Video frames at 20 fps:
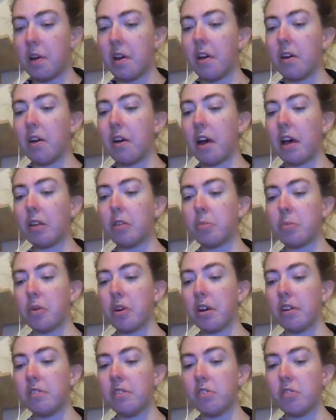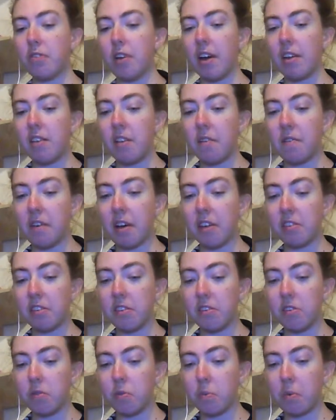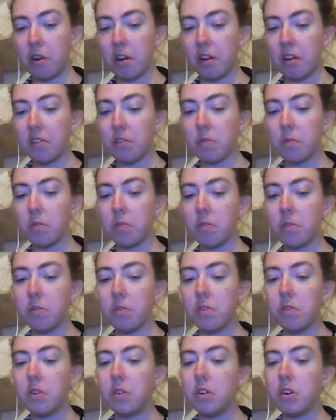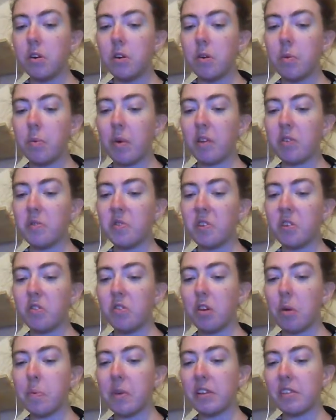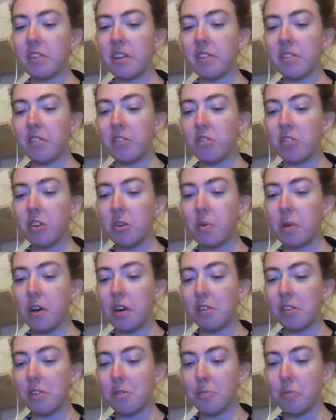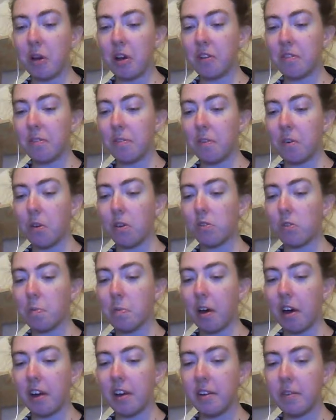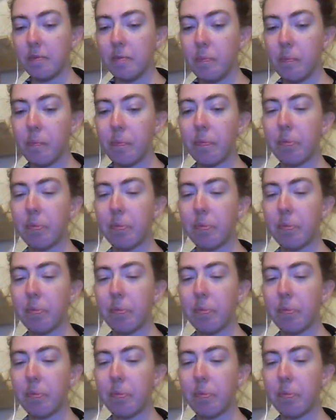Warehouse prices rising faster than wine. Westfield Shopping Centre, two hurt as man falls from height.